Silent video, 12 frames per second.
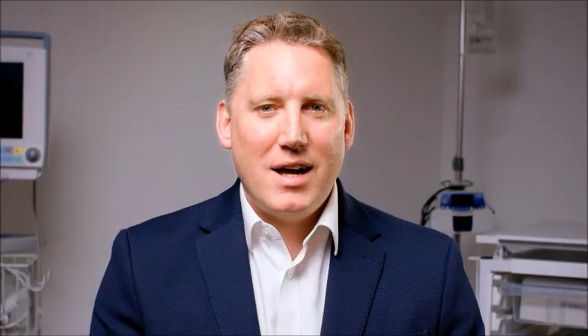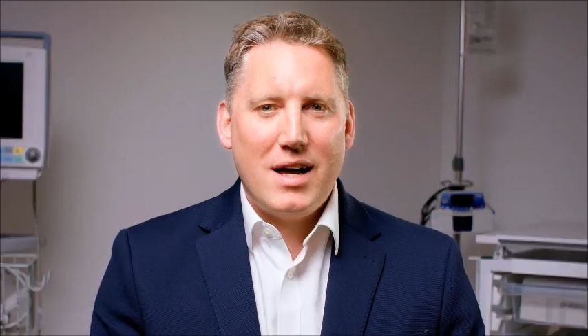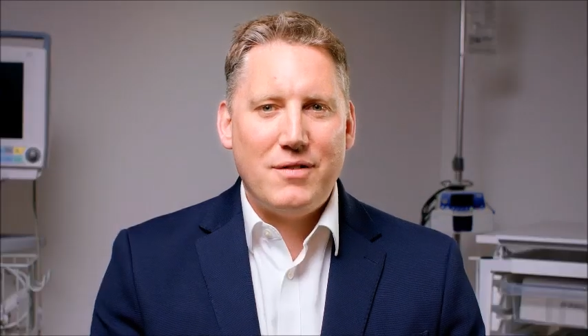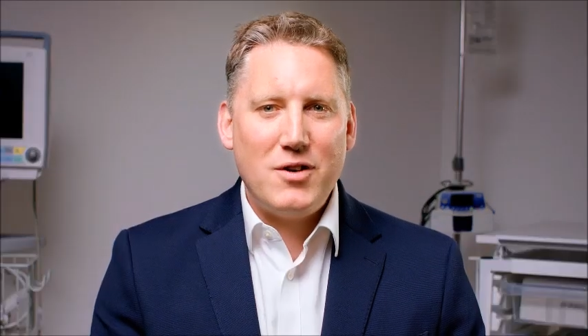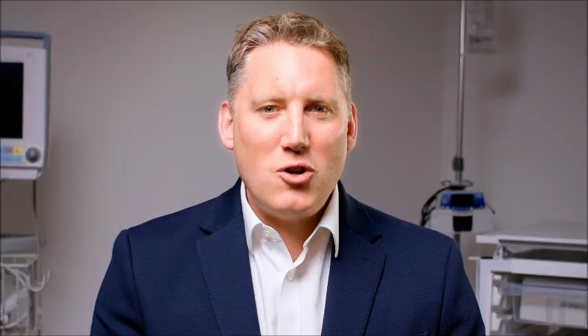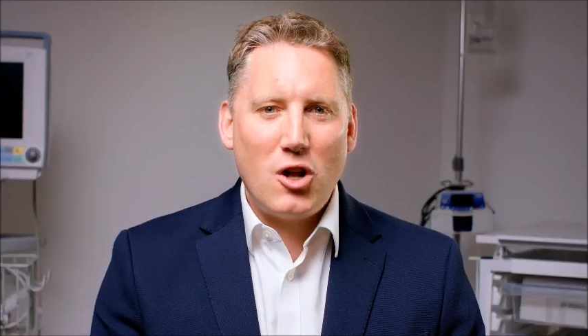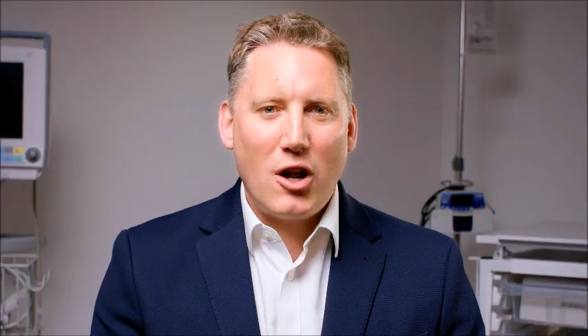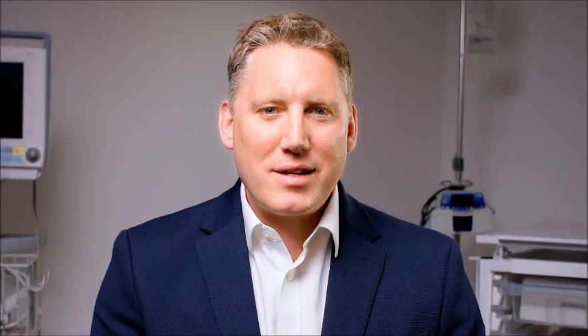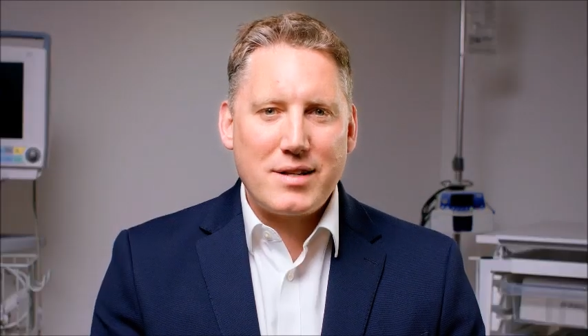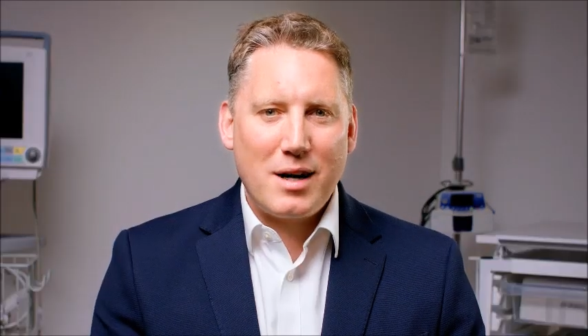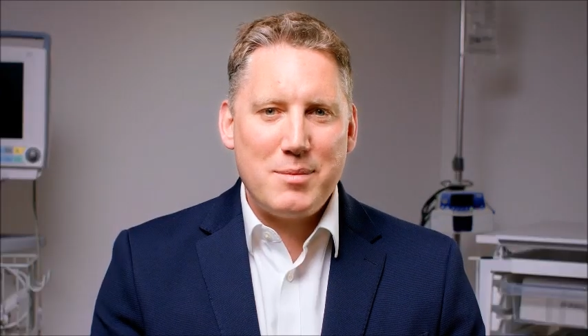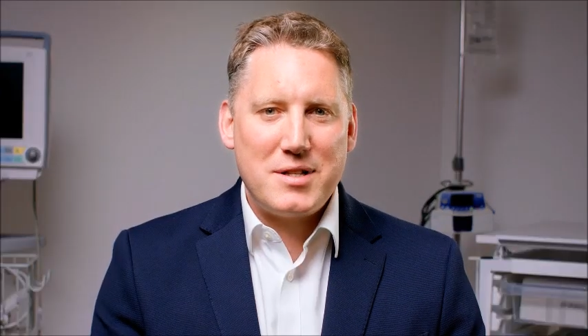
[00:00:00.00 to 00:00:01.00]
If you'd like
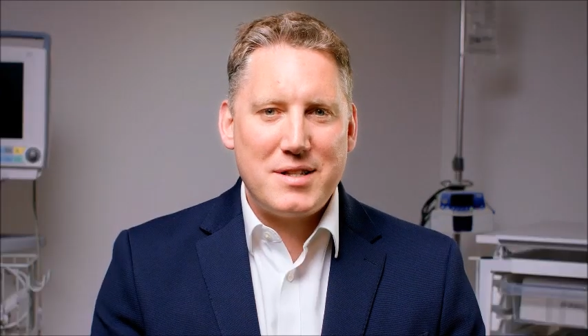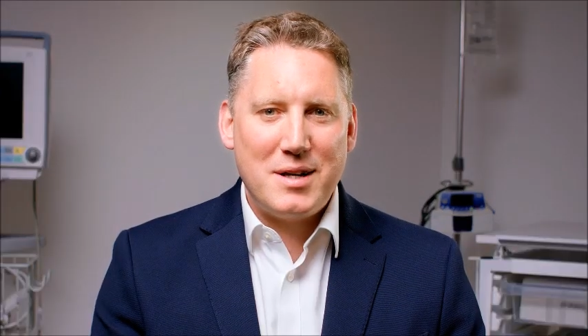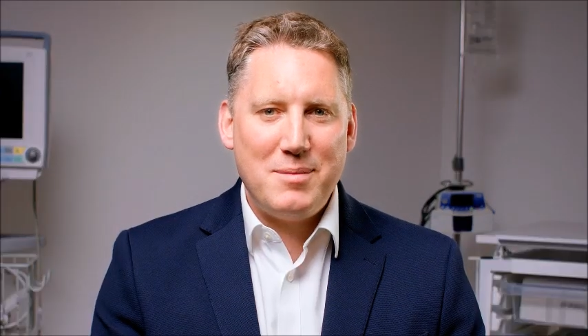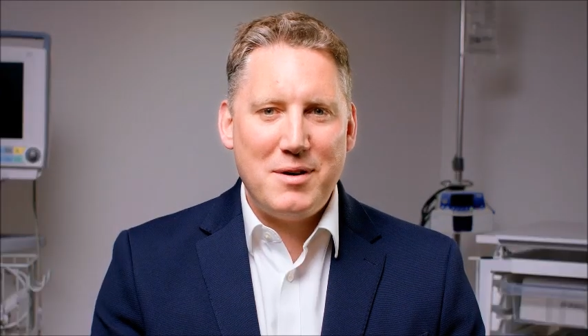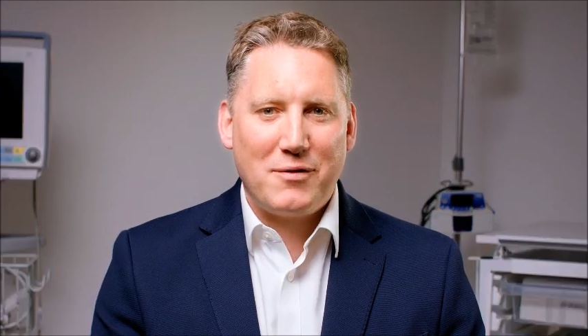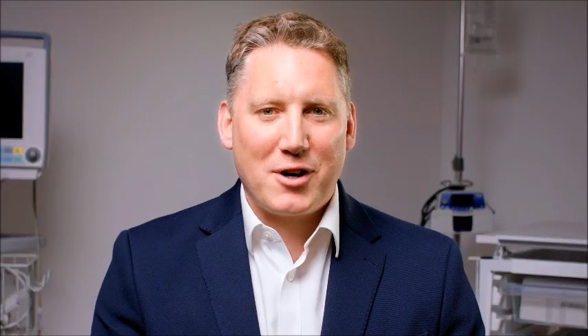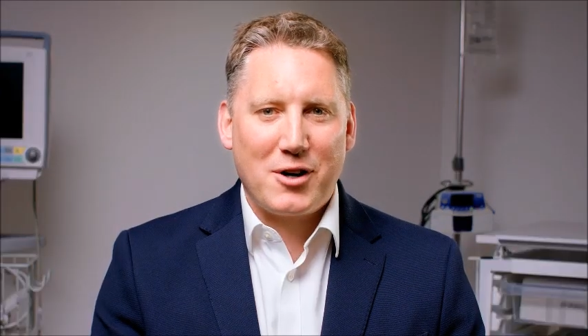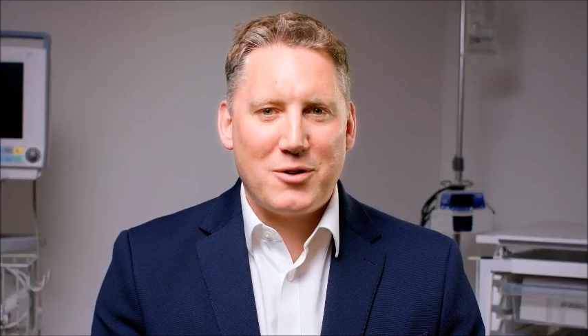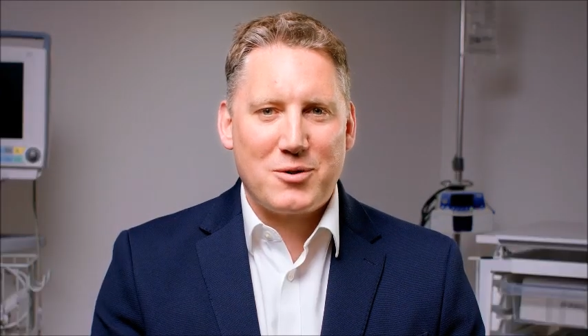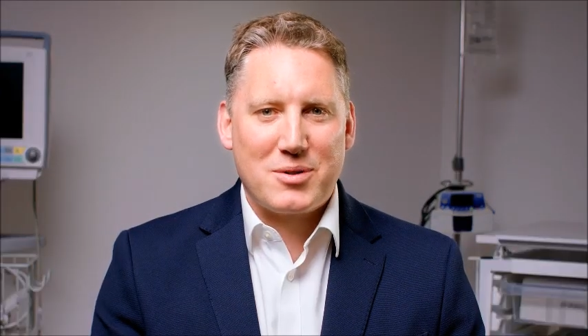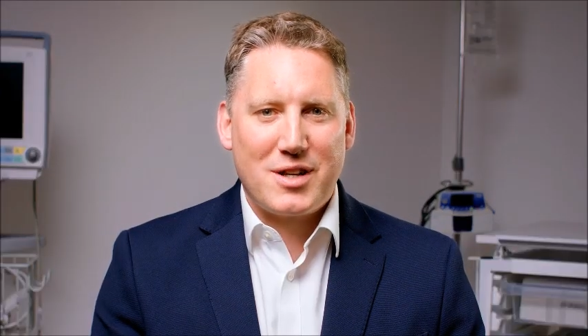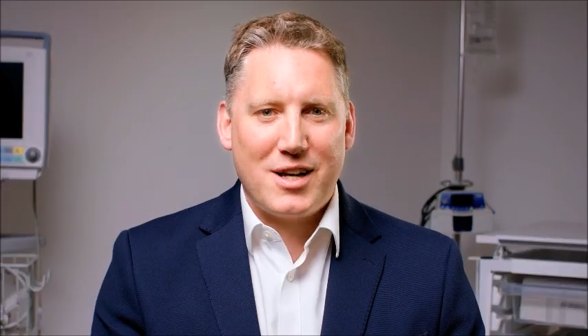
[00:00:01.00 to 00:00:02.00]
to come and see me for a
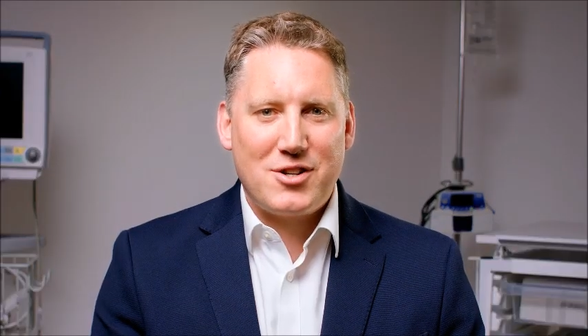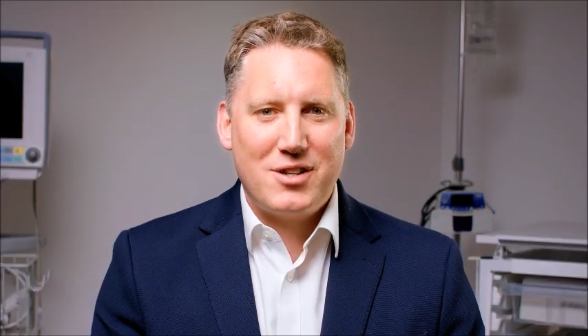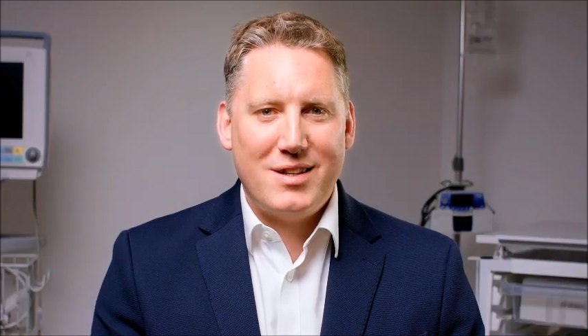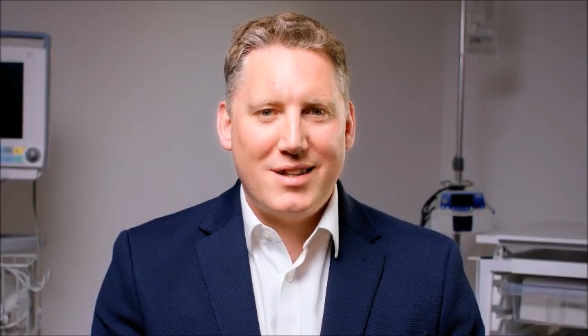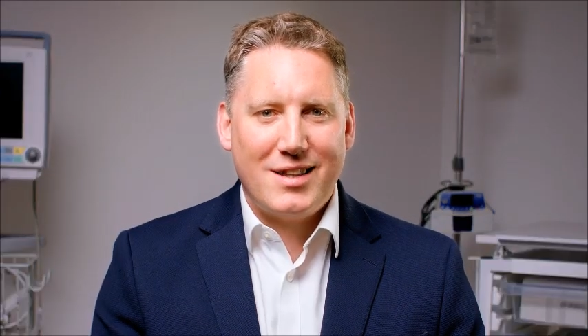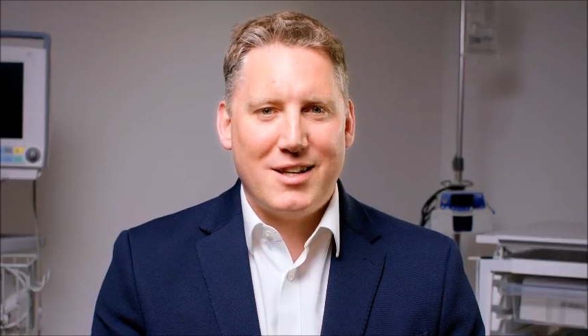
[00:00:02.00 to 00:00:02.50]
consultation,